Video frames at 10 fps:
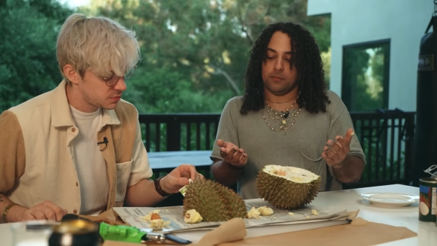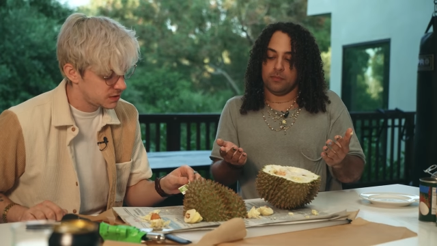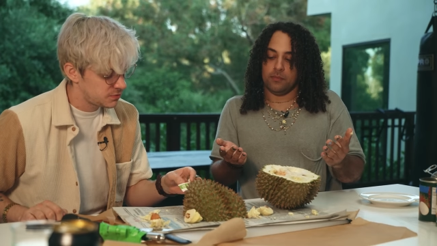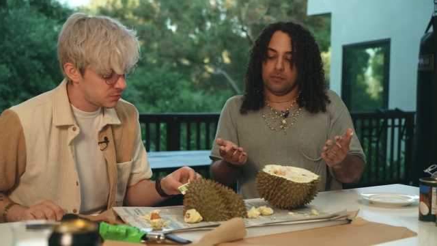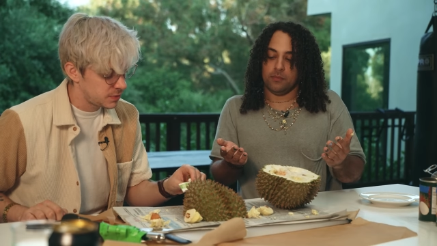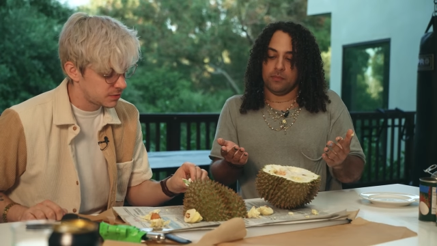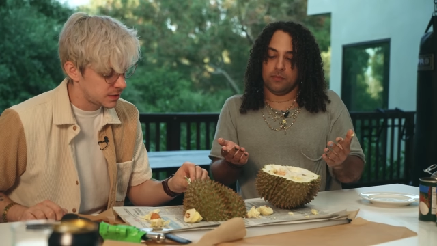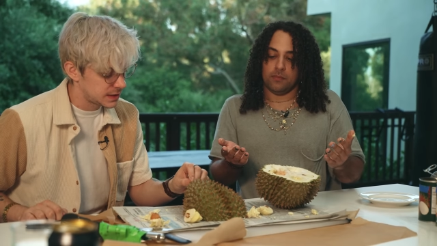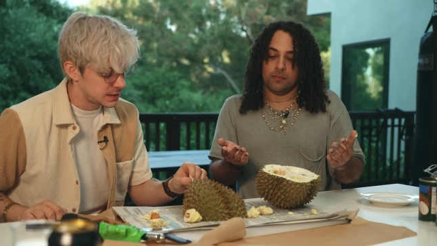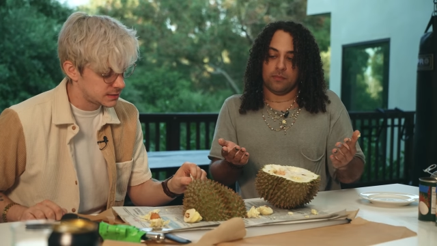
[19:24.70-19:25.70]
Speaker 1: we're
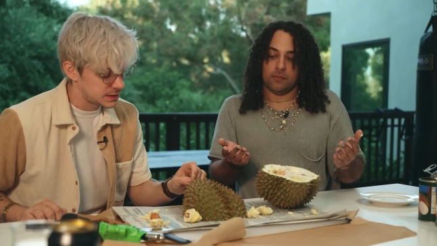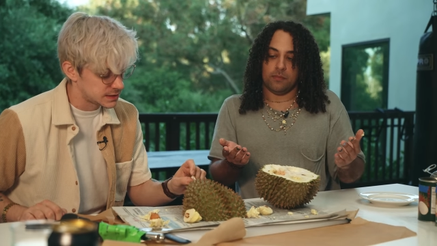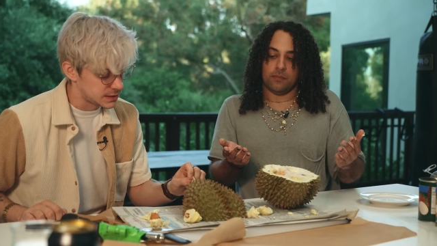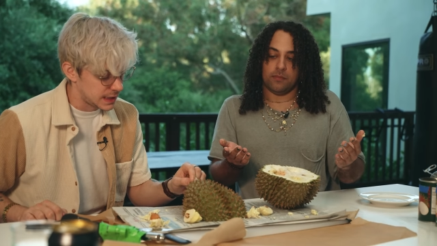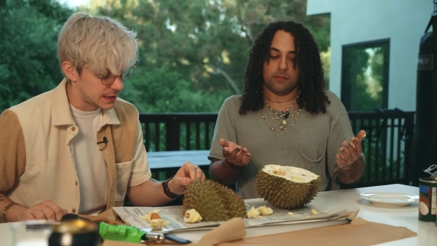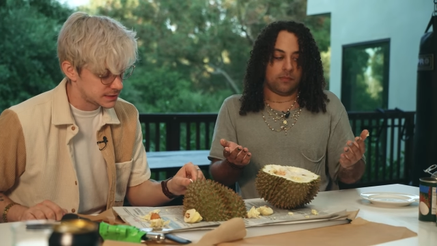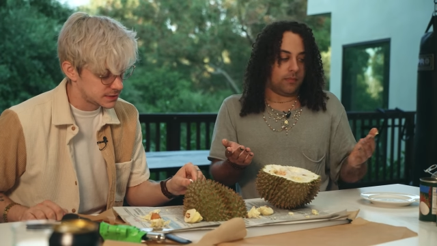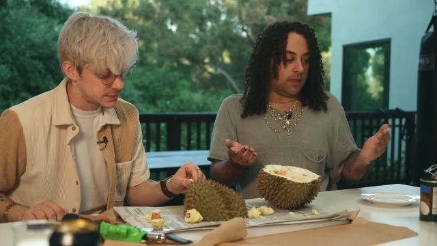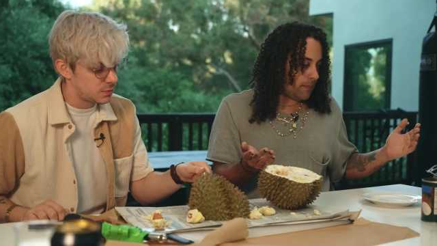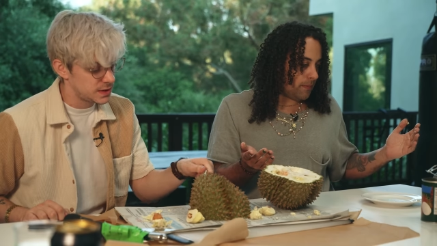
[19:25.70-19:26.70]
ranking this
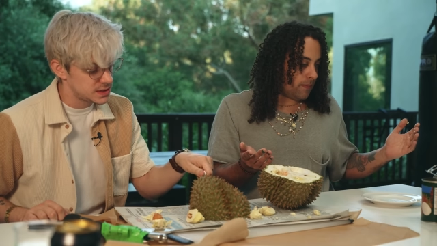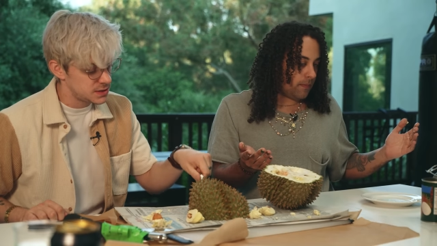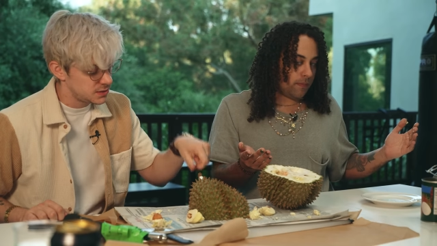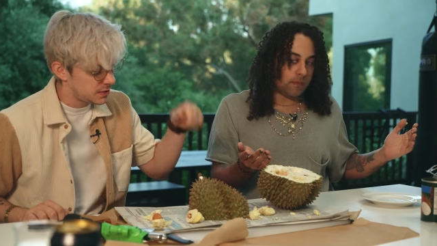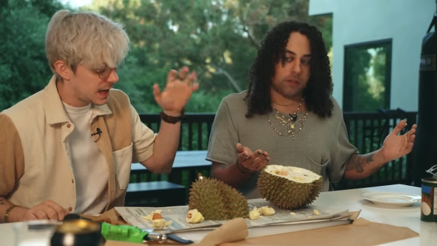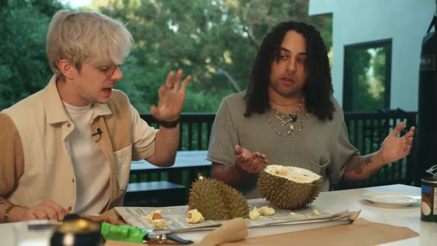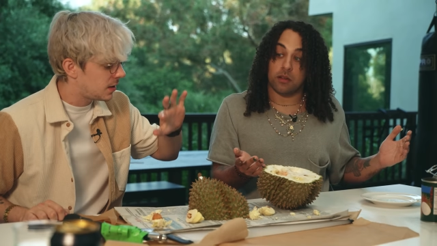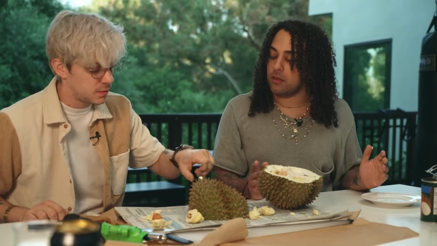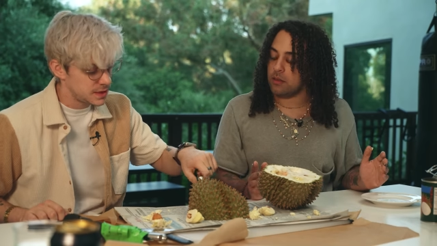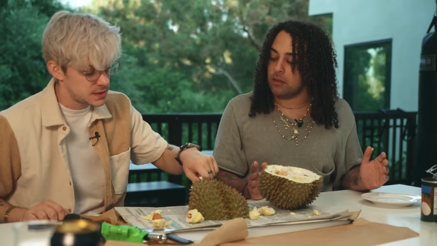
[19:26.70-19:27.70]
last, but we
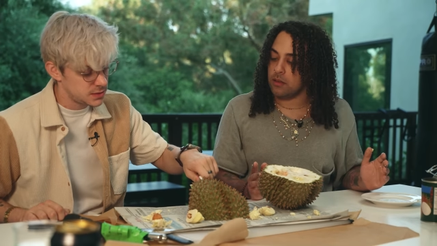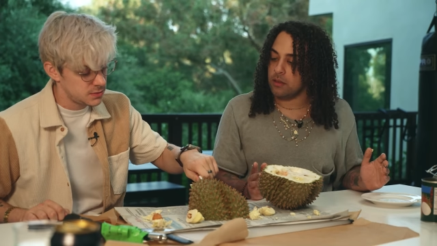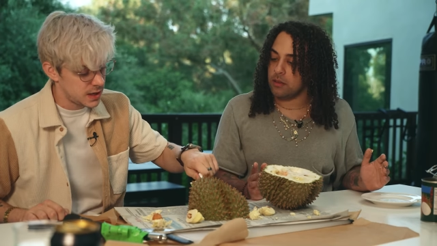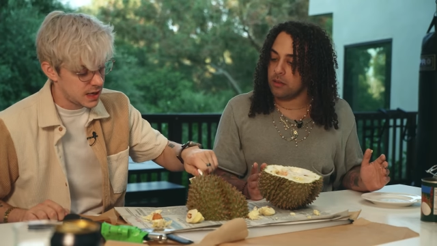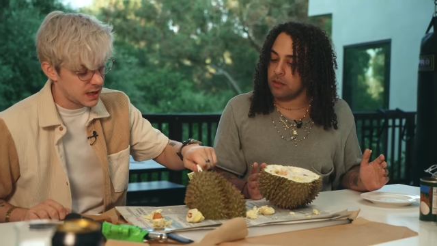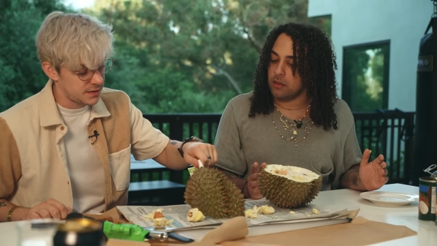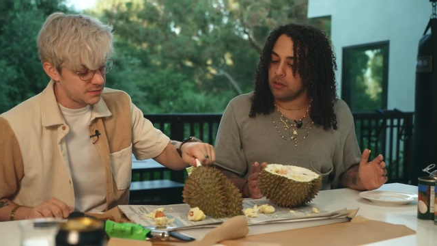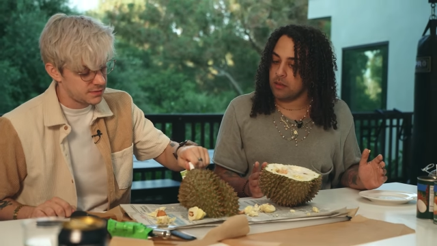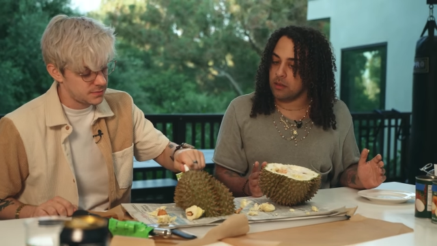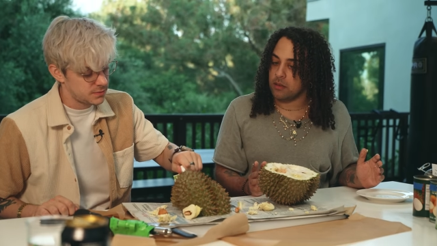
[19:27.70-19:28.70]
do
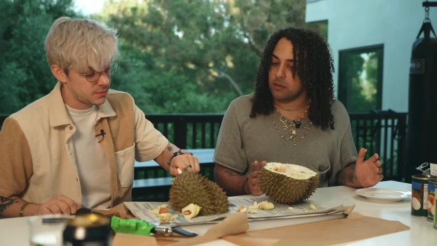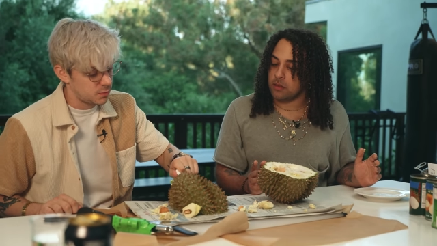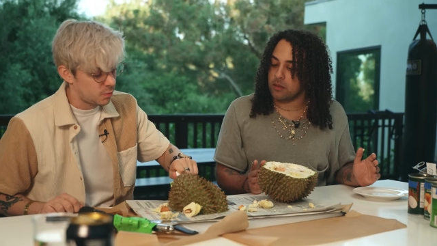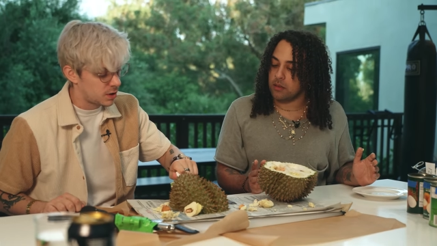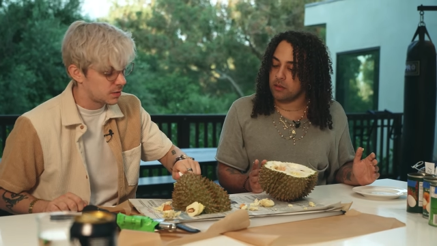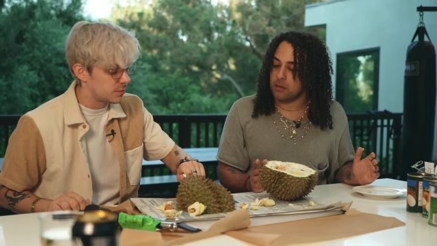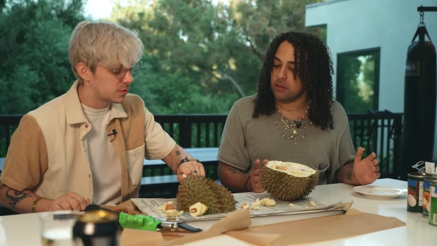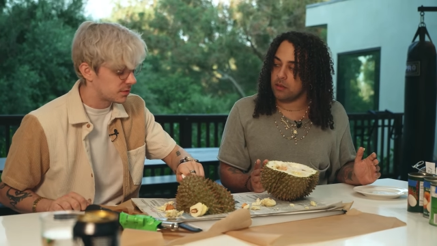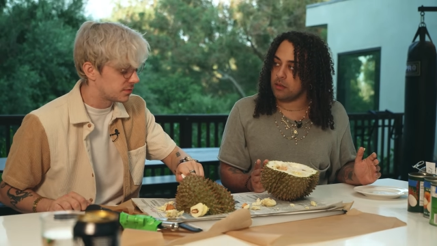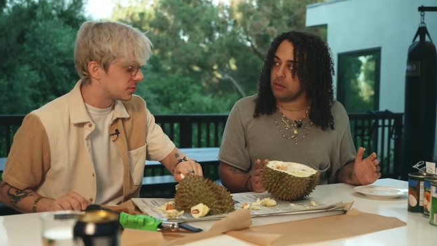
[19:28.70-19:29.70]
have one
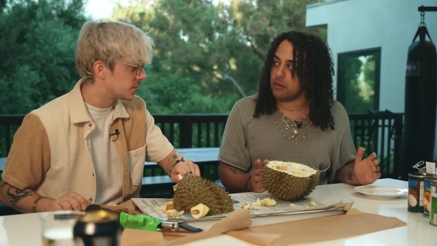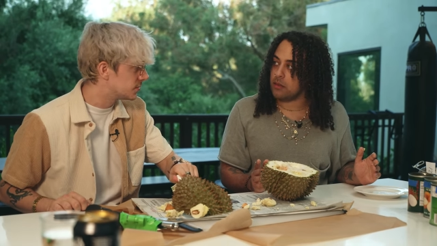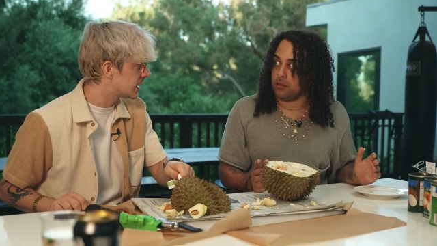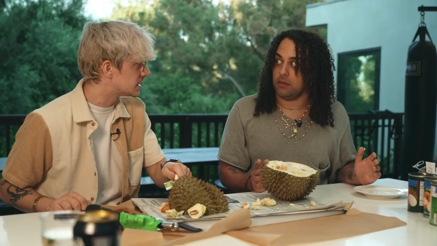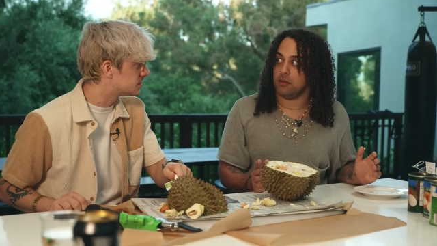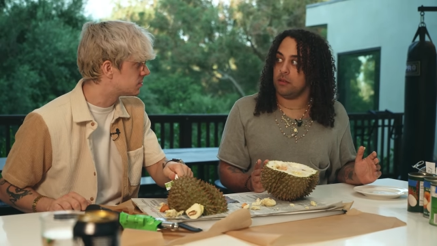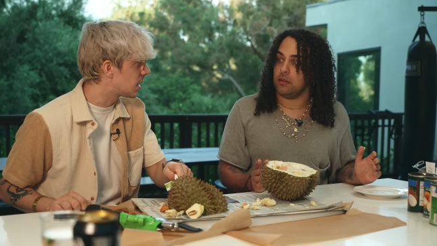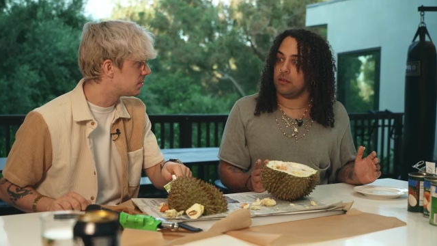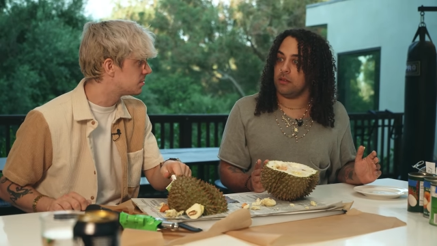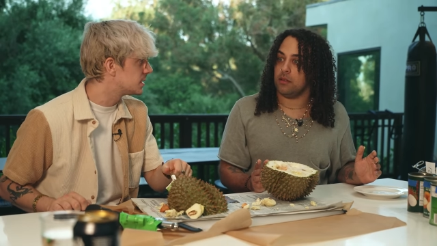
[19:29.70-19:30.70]
more fruit that is
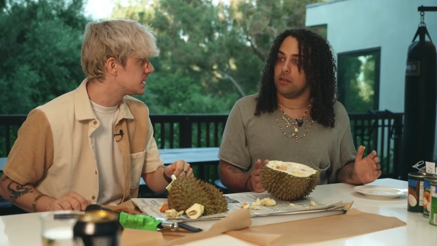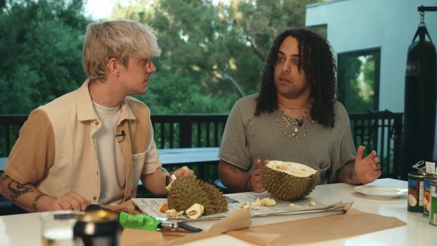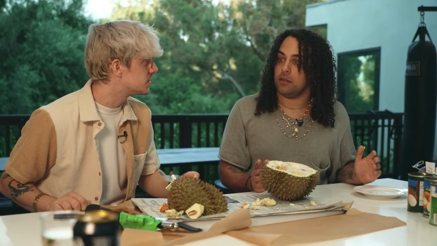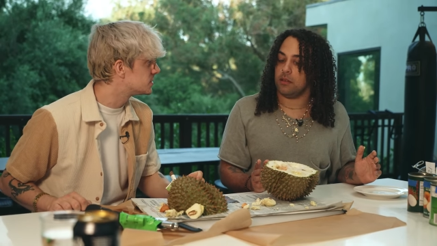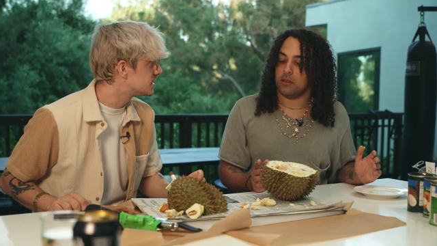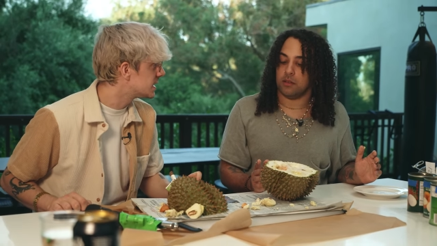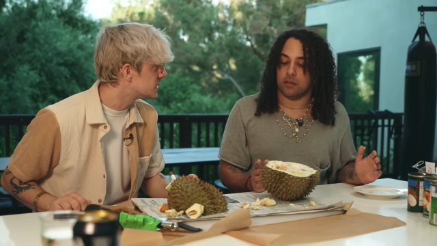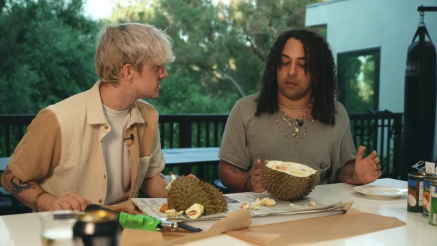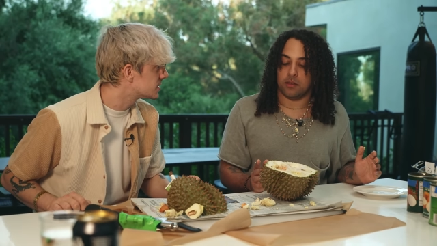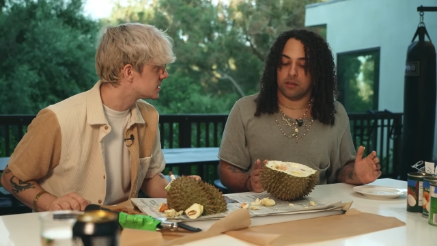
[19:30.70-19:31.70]
probably the most
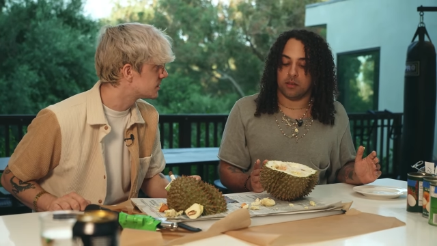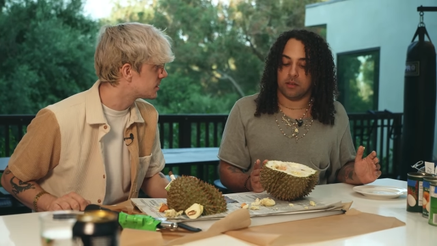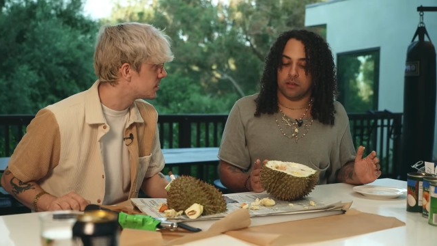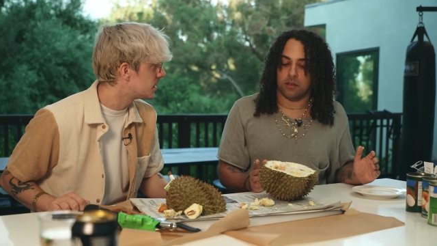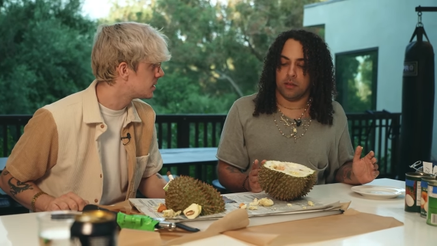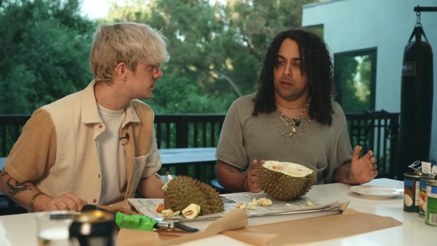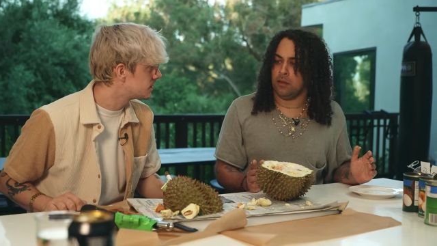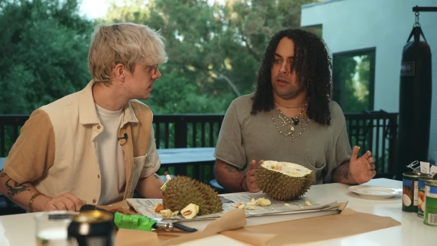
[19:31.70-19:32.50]
dangerous of them all.